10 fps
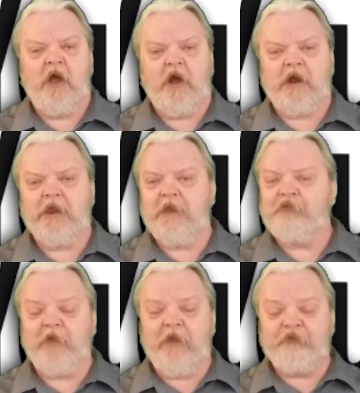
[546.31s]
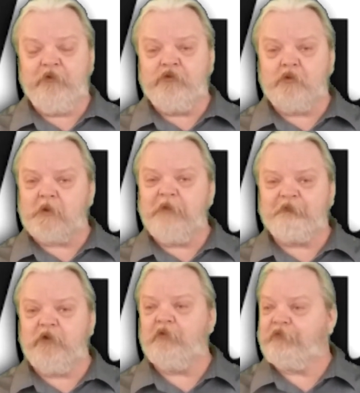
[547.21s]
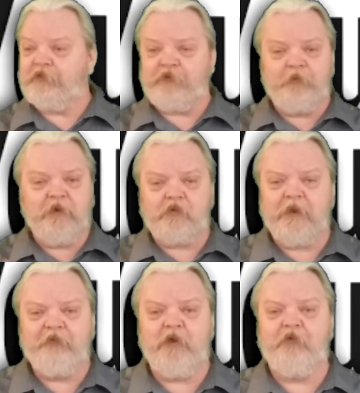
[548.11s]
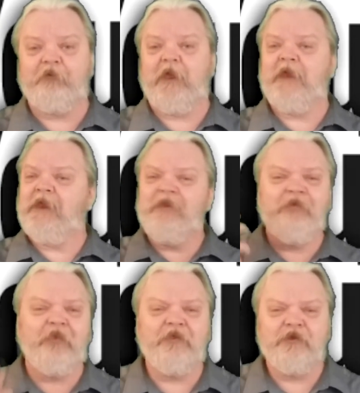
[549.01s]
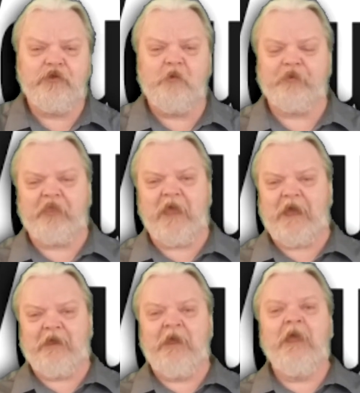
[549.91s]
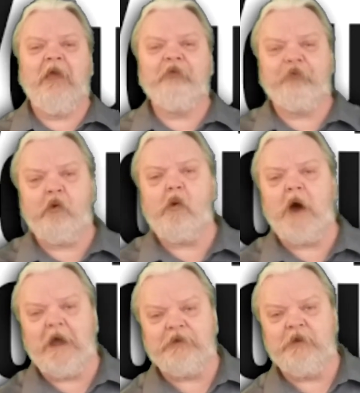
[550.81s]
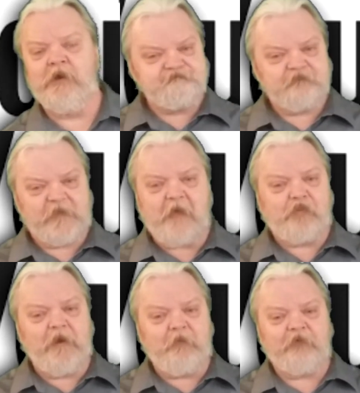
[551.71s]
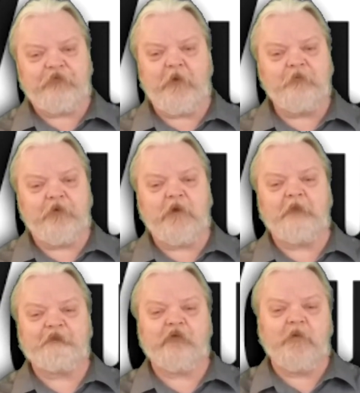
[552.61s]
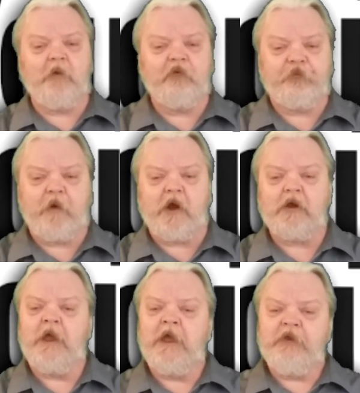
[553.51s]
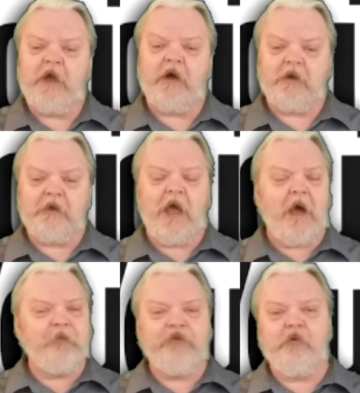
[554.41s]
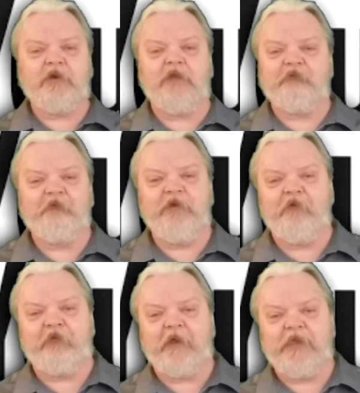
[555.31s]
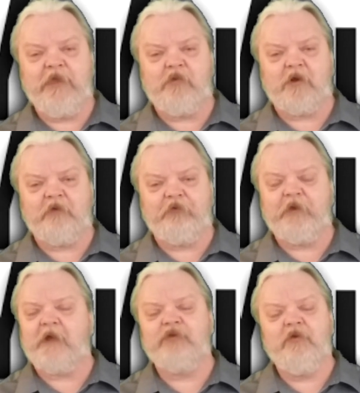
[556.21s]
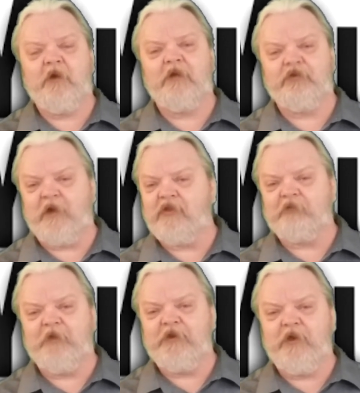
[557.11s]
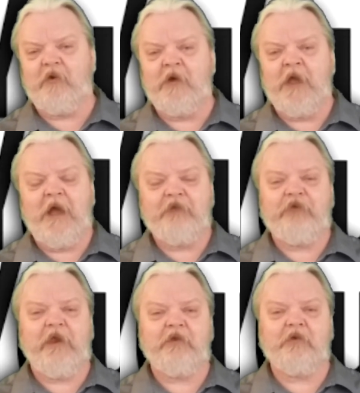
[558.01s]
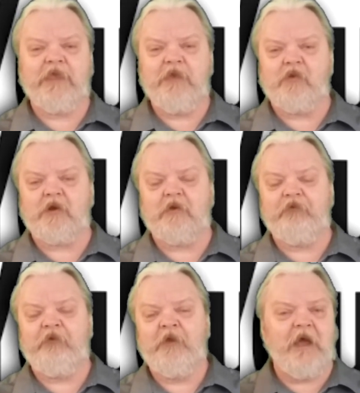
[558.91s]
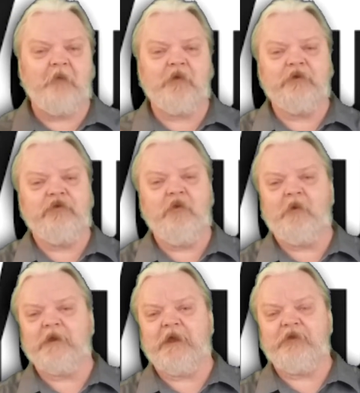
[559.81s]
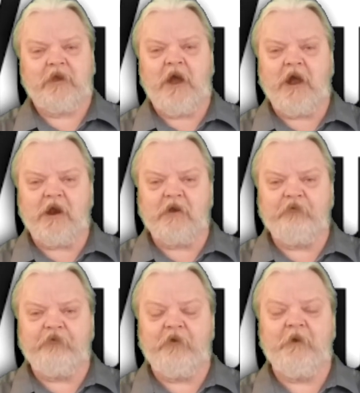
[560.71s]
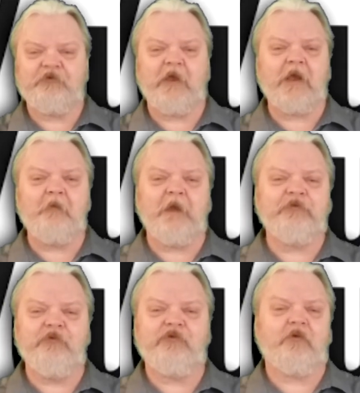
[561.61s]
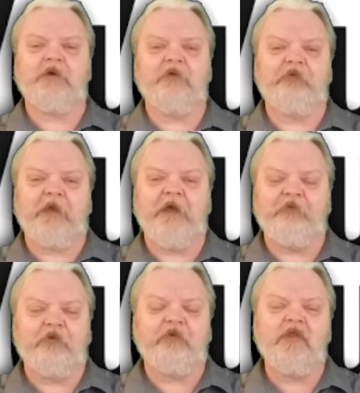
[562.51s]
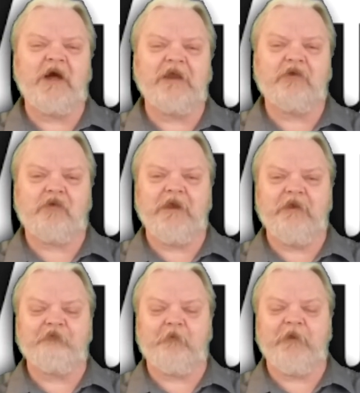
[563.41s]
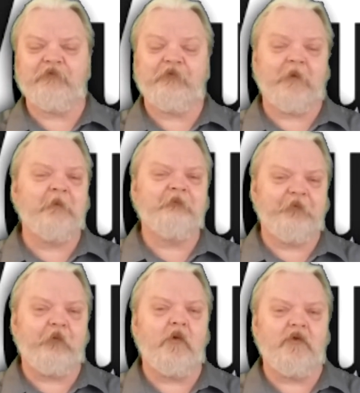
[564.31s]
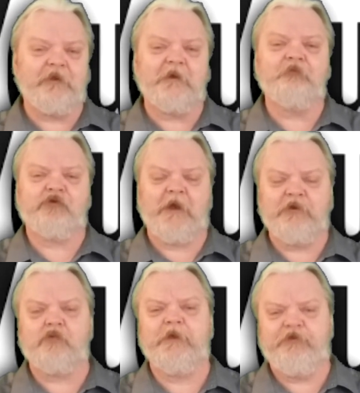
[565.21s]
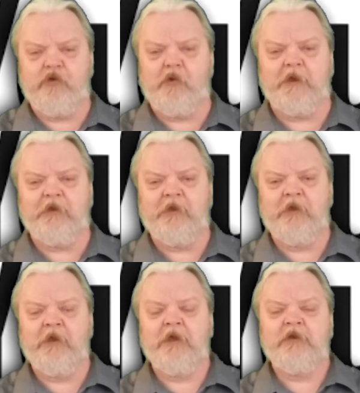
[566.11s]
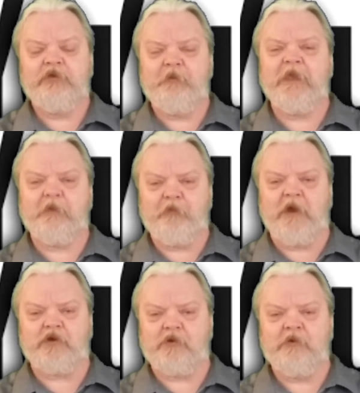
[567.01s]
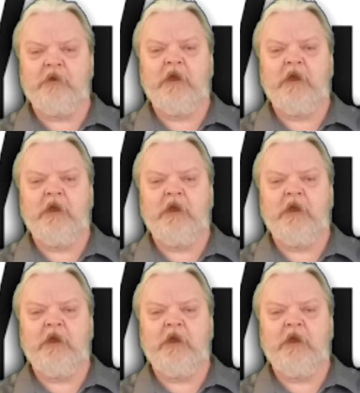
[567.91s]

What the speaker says: All right, if you do reviews, it should be reviews, and anything to do with that, and so on. That pretty much sums it up for the most part. Now, I'll be doing other videos on keywords, and I'll do another video on channel keywords. I'm going to do one on cards. Check out my tutorials, guys. There's a lot of great information. Some of it's old, and I'm trying to redo it to make it better.